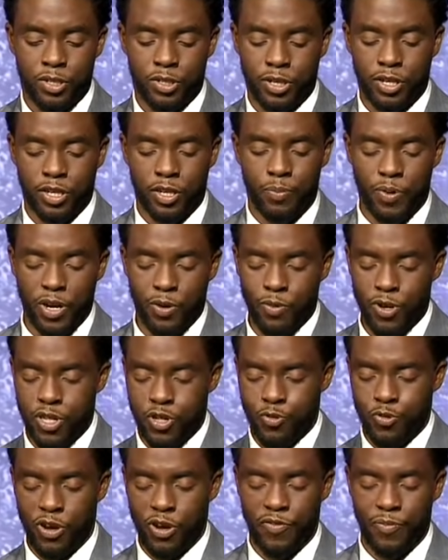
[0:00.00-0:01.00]
celebrate
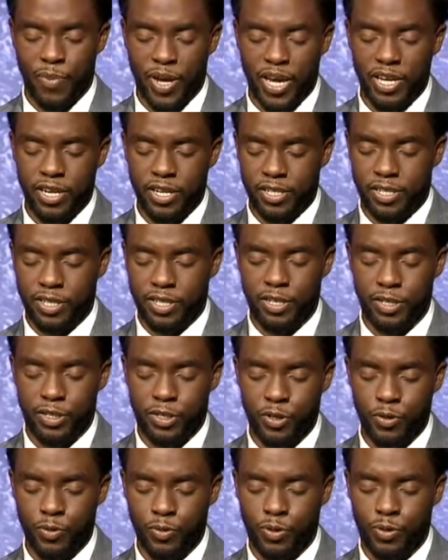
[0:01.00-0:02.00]
what you have made us
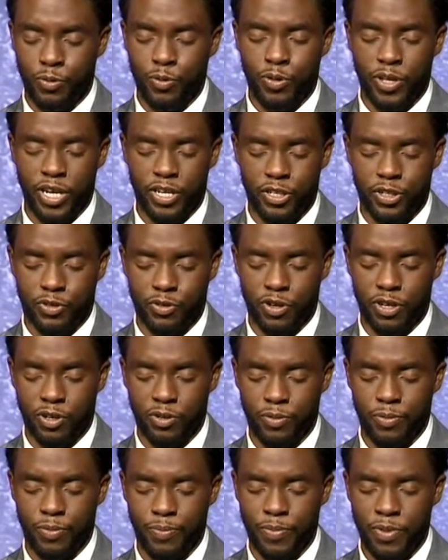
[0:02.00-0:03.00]
into through that
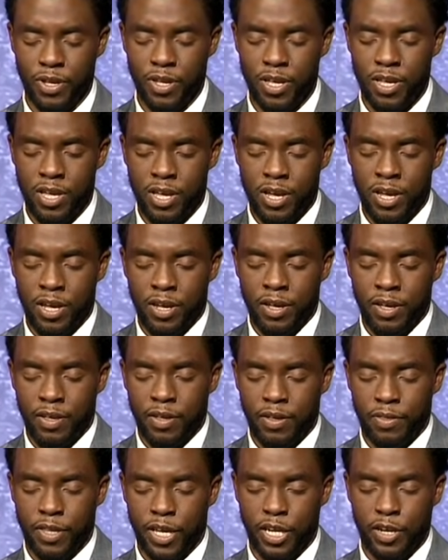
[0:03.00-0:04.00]
struggle.
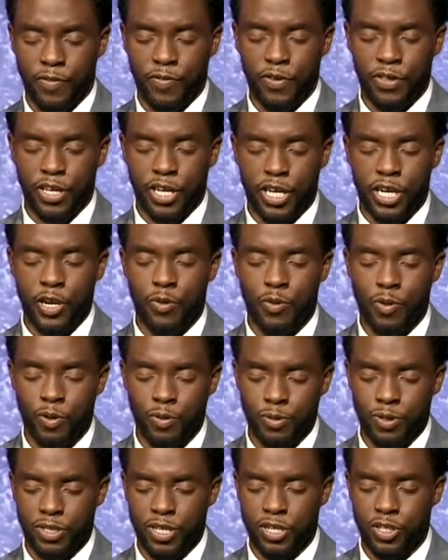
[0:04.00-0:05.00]
Thank you for the
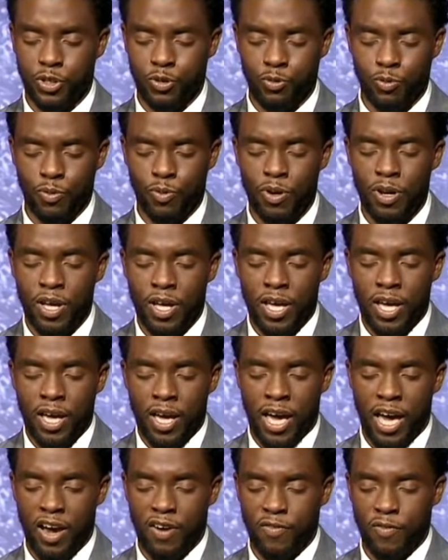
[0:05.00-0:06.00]
heroes that you
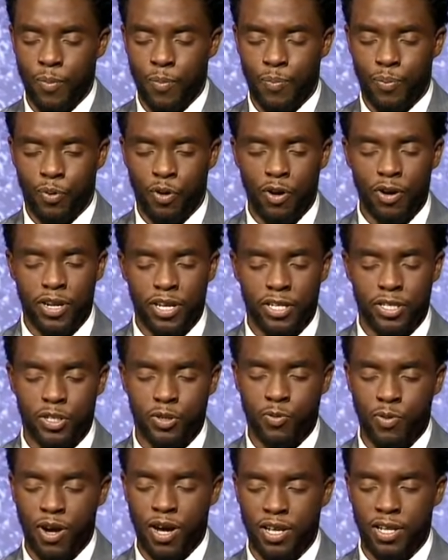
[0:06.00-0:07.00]
have brought
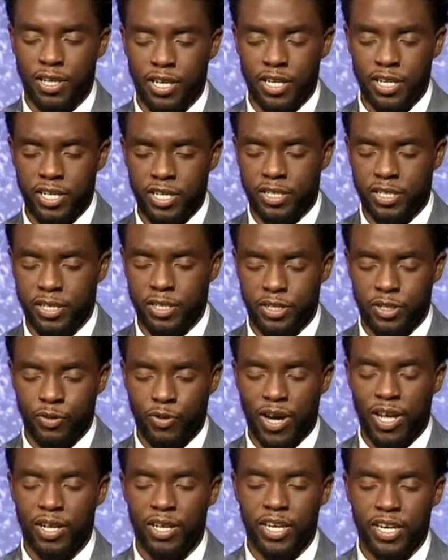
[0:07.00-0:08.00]
into our lineage,
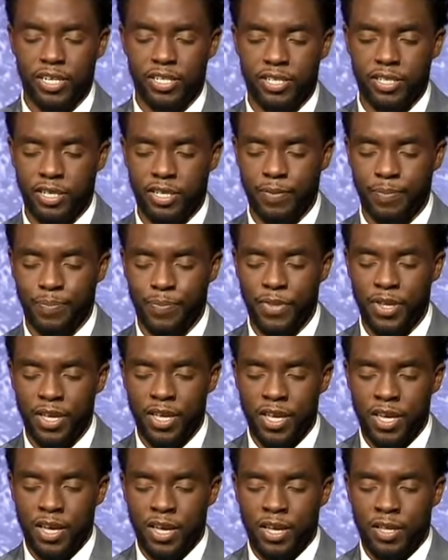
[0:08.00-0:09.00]
into our legacy.
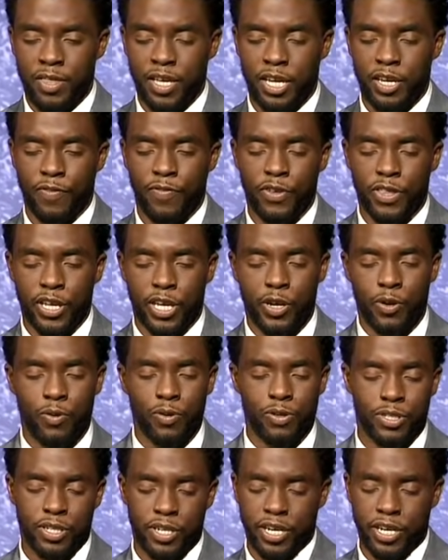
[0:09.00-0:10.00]
Thank you for the
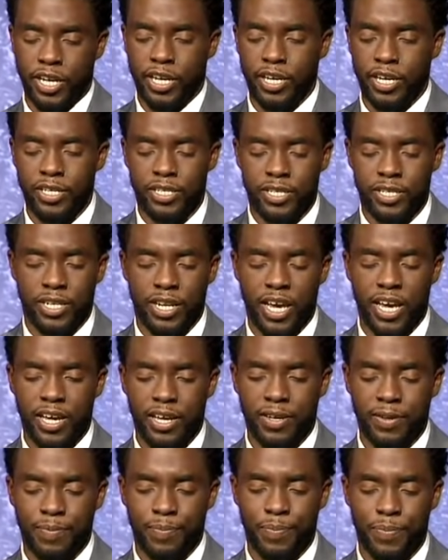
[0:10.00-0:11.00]
heroes that are here
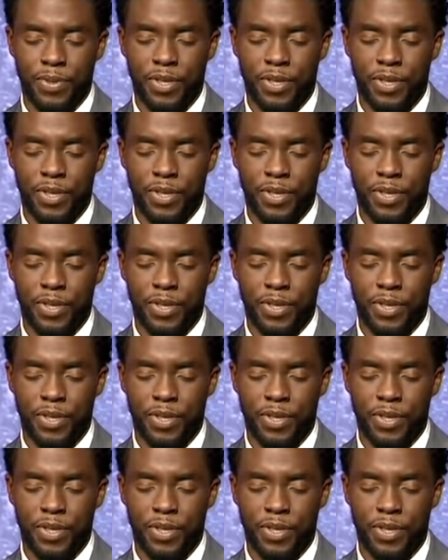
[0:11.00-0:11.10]
tonight.